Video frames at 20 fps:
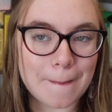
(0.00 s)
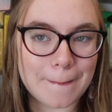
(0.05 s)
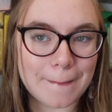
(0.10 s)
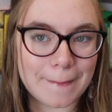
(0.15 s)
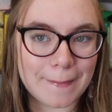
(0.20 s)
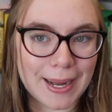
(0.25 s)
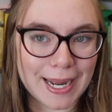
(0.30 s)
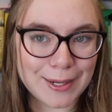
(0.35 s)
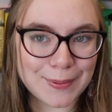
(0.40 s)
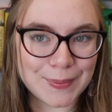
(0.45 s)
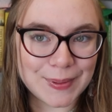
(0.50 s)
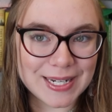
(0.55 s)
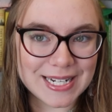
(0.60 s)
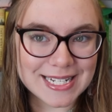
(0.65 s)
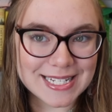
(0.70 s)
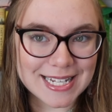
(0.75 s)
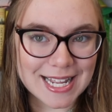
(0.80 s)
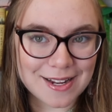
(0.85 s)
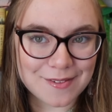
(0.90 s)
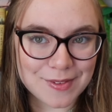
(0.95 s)
might want
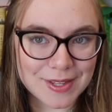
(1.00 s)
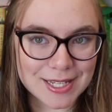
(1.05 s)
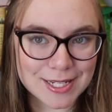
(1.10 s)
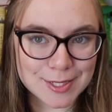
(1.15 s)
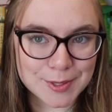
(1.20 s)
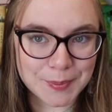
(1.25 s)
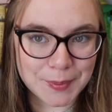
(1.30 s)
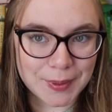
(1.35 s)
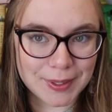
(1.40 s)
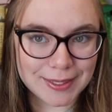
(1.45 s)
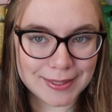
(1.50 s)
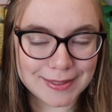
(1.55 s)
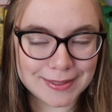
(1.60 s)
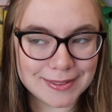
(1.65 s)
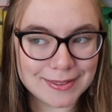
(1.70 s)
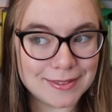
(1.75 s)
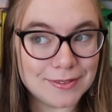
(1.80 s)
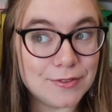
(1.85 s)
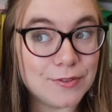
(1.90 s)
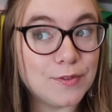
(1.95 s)
to save this
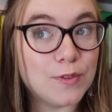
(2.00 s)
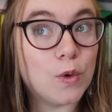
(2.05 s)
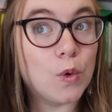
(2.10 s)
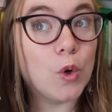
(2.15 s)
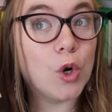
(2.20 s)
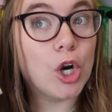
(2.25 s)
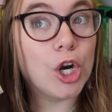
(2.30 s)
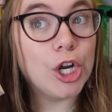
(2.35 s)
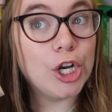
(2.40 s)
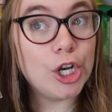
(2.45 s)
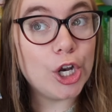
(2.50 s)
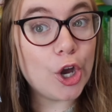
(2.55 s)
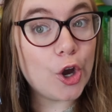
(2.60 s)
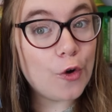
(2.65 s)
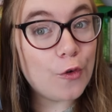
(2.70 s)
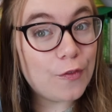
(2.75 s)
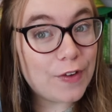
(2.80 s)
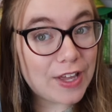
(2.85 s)
one for November.